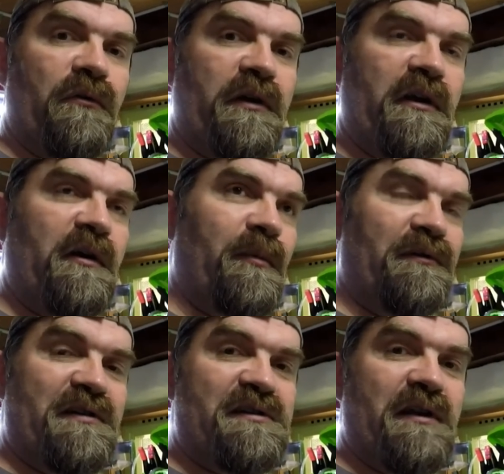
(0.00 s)
Okay, you're able
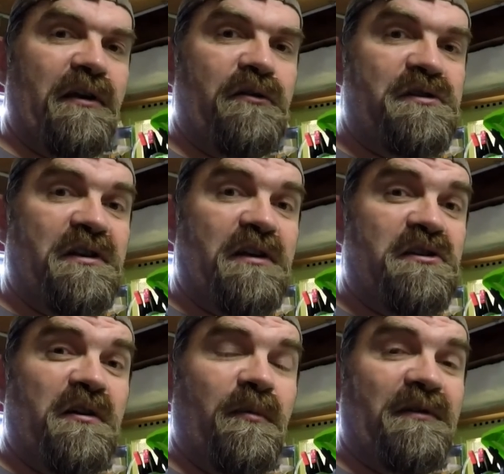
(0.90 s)
to set your GH,
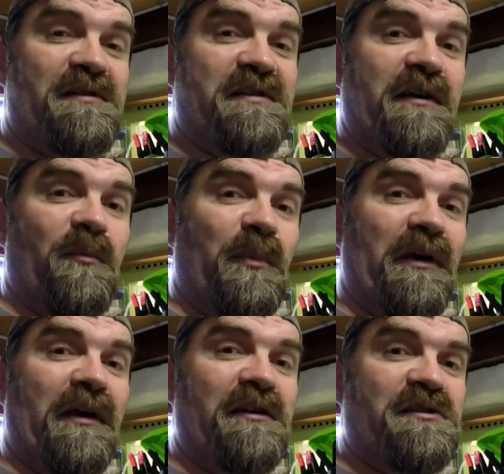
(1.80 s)
you're able to set your
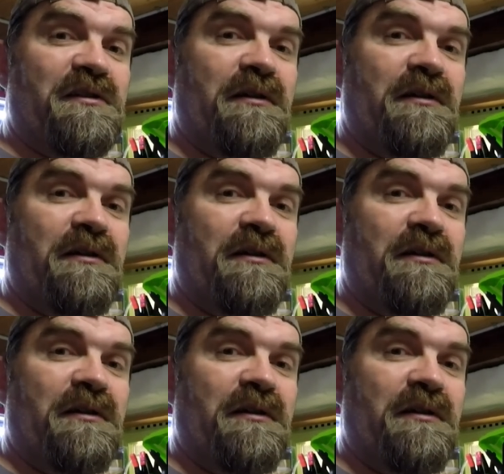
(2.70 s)
pH,